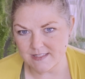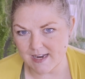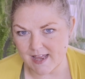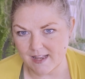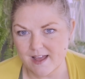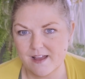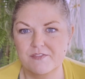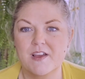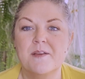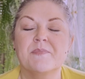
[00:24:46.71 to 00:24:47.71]
that I
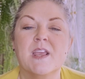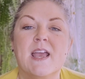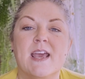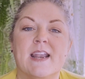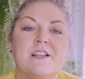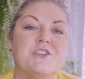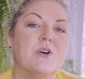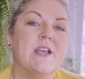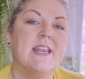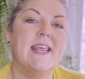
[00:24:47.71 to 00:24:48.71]
love. and I
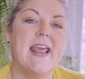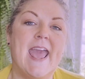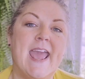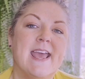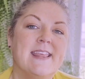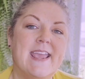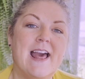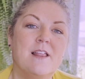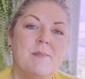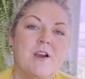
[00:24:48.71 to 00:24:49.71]
enjoyed it, and the
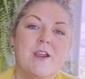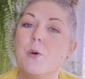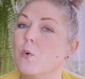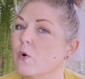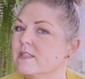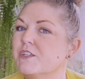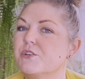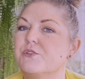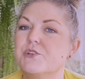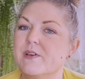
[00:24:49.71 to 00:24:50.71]
calamari wasn't
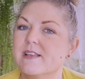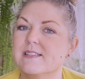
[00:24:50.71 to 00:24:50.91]
too chewy this